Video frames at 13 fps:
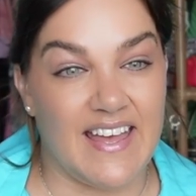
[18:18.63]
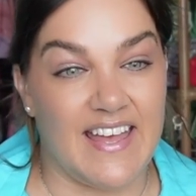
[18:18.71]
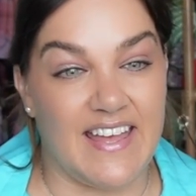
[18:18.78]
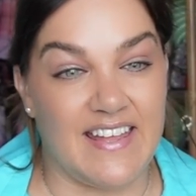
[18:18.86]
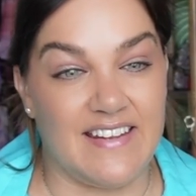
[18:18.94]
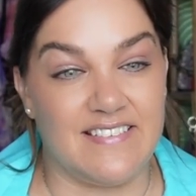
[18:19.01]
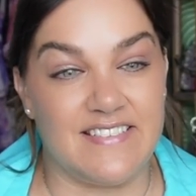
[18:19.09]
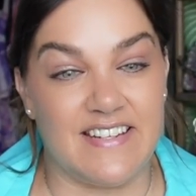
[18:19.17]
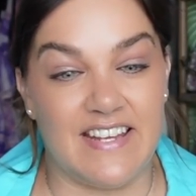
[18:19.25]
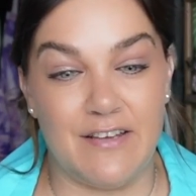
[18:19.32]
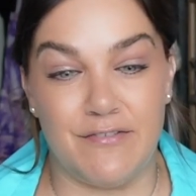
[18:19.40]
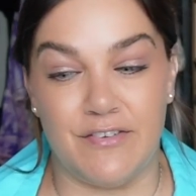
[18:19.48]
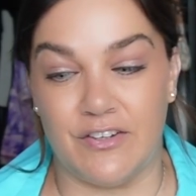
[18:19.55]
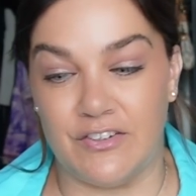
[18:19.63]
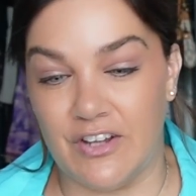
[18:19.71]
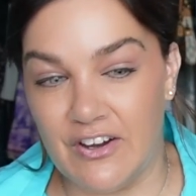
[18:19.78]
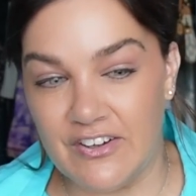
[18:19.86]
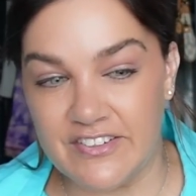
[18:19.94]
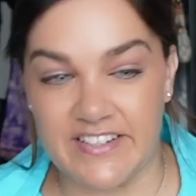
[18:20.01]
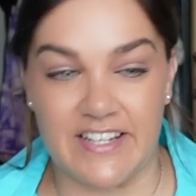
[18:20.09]
And if you're
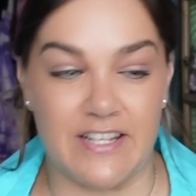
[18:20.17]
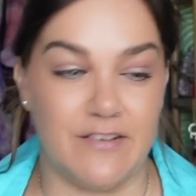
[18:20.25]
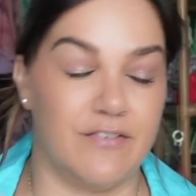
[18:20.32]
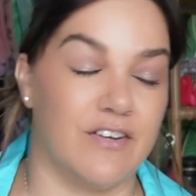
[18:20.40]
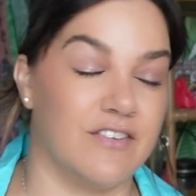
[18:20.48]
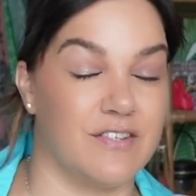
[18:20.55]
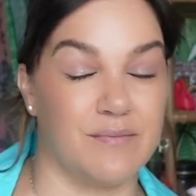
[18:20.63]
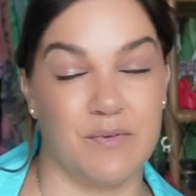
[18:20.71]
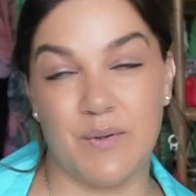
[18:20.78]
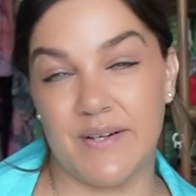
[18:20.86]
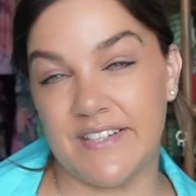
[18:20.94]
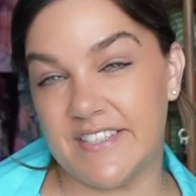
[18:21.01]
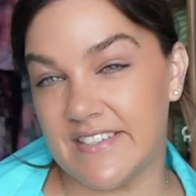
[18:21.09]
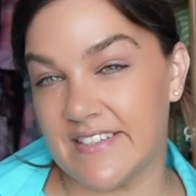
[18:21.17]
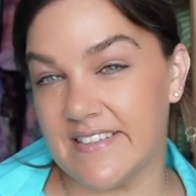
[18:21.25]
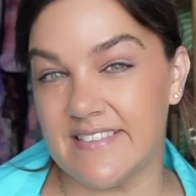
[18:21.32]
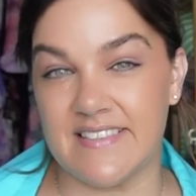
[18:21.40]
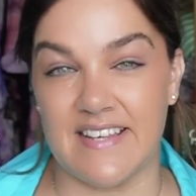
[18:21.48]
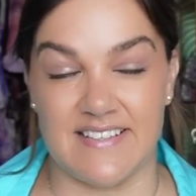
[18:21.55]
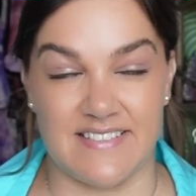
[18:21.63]
not and you've got some
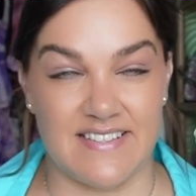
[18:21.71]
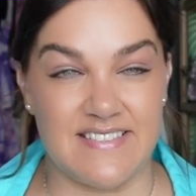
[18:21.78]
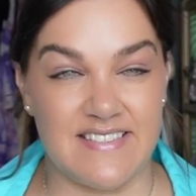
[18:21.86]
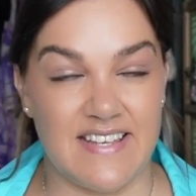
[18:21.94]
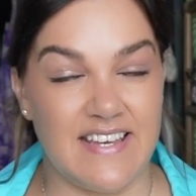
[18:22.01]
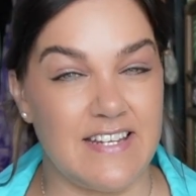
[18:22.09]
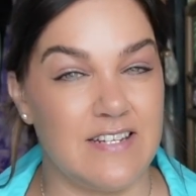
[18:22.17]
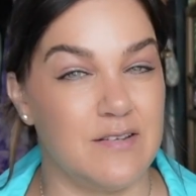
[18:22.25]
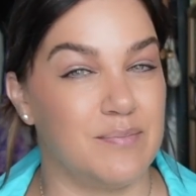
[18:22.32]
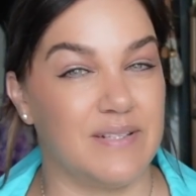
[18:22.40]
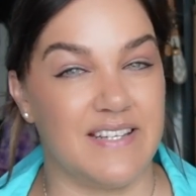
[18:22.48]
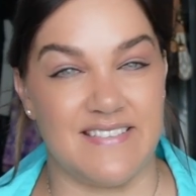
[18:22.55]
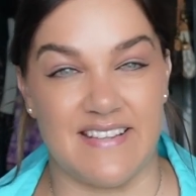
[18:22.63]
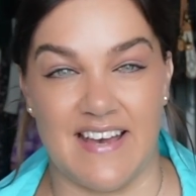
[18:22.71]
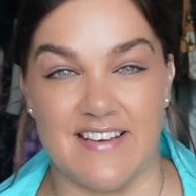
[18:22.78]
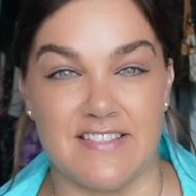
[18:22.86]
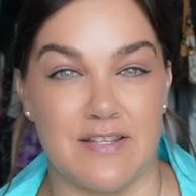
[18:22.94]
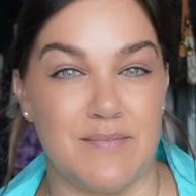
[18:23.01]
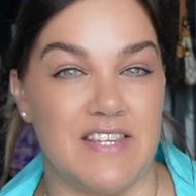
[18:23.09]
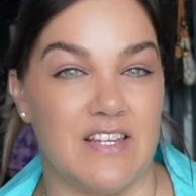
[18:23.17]
questions, as I said, please
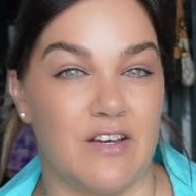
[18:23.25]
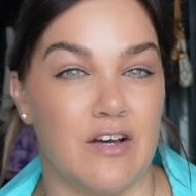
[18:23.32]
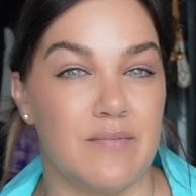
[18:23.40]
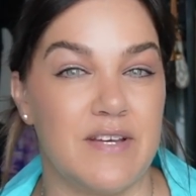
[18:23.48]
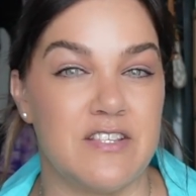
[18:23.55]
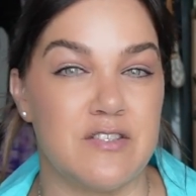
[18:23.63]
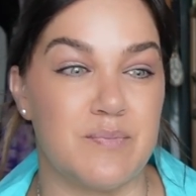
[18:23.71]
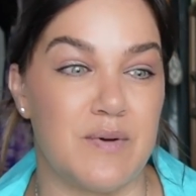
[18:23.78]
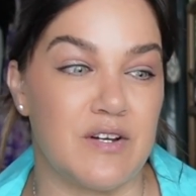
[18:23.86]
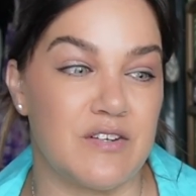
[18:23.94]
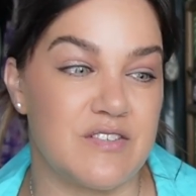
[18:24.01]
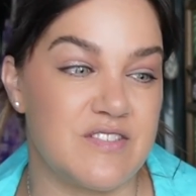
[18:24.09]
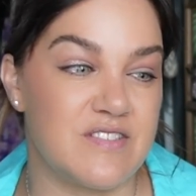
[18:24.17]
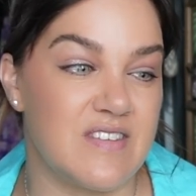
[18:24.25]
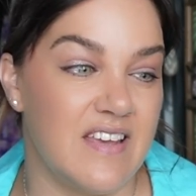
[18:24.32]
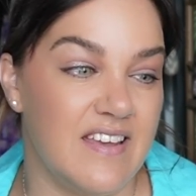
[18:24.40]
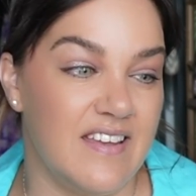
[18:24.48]
ask them in the comments box.